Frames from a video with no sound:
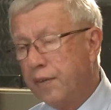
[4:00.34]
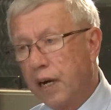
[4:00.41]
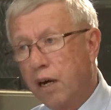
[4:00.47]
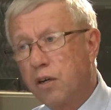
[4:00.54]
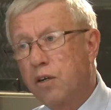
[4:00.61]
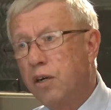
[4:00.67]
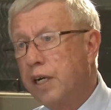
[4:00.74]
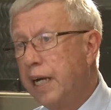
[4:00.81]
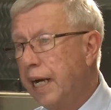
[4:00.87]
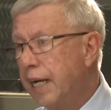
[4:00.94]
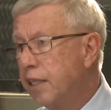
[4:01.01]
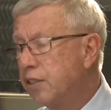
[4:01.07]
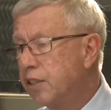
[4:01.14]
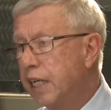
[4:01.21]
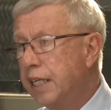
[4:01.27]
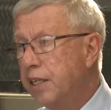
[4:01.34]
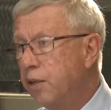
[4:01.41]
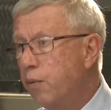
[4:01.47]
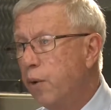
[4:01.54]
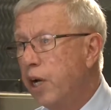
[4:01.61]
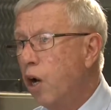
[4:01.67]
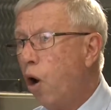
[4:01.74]
their good hands. They
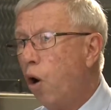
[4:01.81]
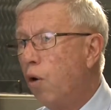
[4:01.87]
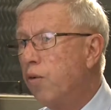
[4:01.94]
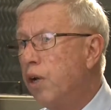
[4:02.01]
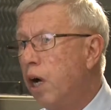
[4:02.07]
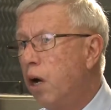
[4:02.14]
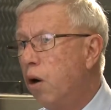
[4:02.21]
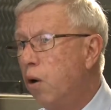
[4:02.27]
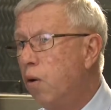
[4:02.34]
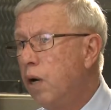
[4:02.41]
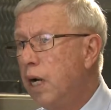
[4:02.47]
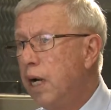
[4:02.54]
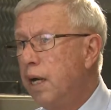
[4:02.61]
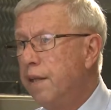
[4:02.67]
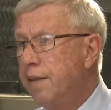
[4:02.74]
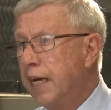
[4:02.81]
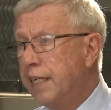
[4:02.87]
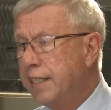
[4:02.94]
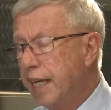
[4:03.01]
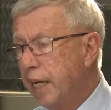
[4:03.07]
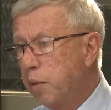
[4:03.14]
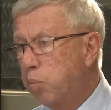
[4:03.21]
we all know they
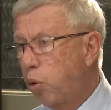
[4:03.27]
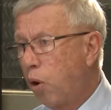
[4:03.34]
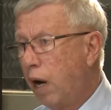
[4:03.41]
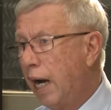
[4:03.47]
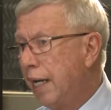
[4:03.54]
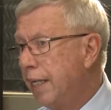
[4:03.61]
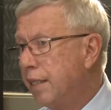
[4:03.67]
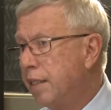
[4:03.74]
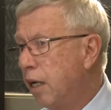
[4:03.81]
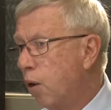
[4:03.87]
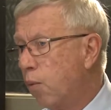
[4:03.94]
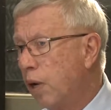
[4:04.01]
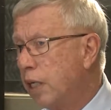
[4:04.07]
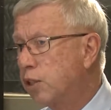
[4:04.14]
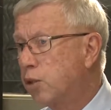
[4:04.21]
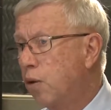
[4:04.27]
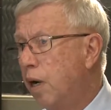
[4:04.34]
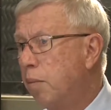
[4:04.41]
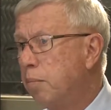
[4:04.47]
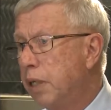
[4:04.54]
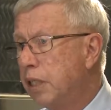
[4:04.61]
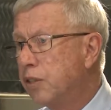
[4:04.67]
take pride in their
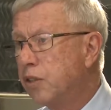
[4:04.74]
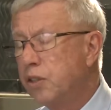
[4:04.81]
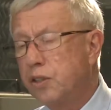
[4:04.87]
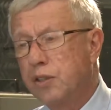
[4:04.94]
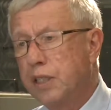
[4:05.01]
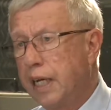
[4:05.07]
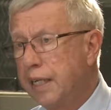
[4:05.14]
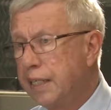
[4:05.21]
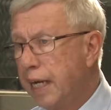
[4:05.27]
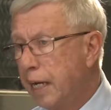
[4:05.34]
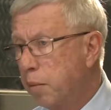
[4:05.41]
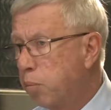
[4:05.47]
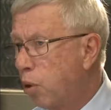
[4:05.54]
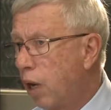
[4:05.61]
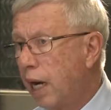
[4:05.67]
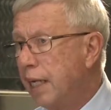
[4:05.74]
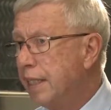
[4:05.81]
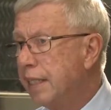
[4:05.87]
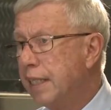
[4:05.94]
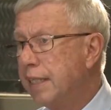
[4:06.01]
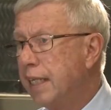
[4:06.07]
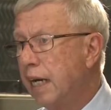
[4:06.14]
restaurant business. They take pride
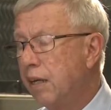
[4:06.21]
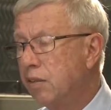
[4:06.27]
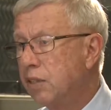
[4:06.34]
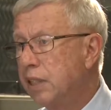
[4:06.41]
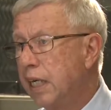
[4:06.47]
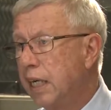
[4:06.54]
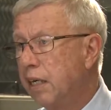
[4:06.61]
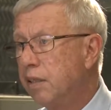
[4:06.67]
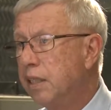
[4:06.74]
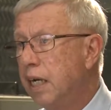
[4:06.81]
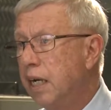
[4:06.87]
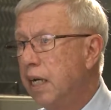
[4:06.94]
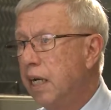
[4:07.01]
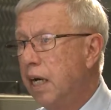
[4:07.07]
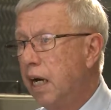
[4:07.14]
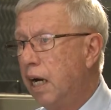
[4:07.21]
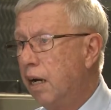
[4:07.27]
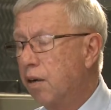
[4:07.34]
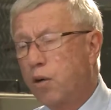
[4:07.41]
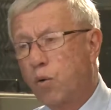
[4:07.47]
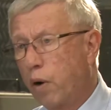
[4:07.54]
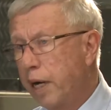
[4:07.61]
in the downtown. Uh,
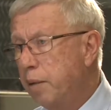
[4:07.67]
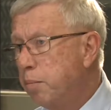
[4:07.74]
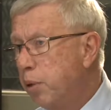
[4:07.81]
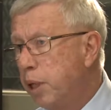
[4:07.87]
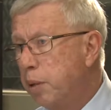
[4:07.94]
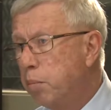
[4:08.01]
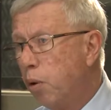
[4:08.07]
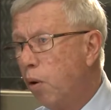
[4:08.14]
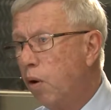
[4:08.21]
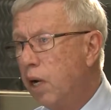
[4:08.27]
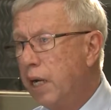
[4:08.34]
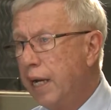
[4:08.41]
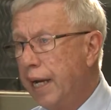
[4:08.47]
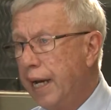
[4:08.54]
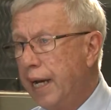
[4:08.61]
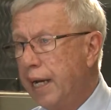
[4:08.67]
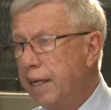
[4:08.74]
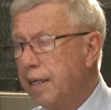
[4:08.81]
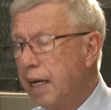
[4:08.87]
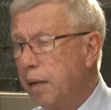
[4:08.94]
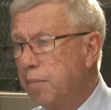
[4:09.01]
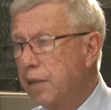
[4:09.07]
great people,
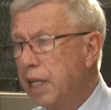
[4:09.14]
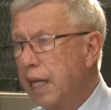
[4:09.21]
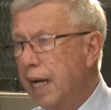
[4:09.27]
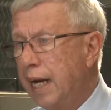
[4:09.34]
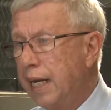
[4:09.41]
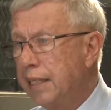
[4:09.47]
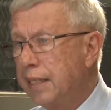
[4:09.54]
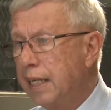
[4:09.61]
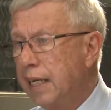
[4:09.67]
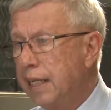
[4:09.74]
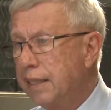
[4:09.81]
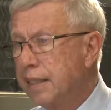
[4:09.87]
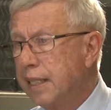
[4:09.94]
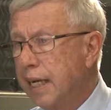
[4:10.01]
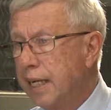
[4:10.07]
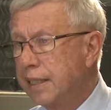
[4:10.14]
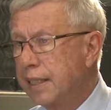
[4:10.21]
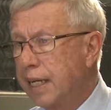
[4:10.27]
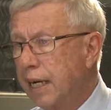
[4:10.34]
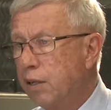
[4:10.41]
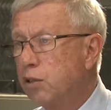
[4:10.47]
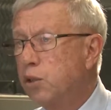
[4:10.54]
and I'm glad that, that
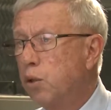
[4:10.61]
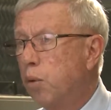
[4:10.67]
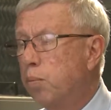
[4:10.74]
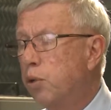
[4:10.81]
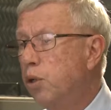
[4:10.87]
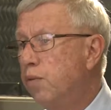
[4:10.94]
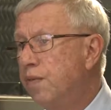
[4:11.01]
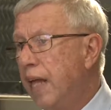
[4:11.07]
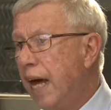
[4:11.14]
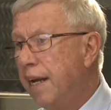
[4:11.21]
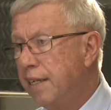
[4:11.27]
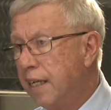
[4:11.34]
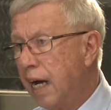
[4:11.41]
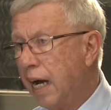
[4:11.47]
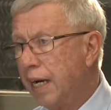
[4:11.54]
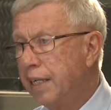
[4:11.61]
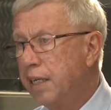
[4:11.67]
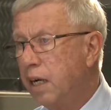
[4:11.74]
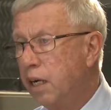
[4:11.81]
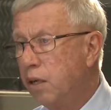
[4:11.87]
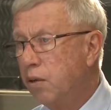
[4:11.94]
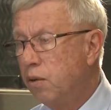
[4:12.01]
council approved that
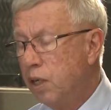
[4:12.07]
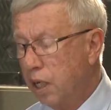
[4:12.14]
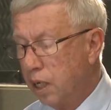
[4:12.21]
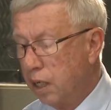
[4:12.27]
9-0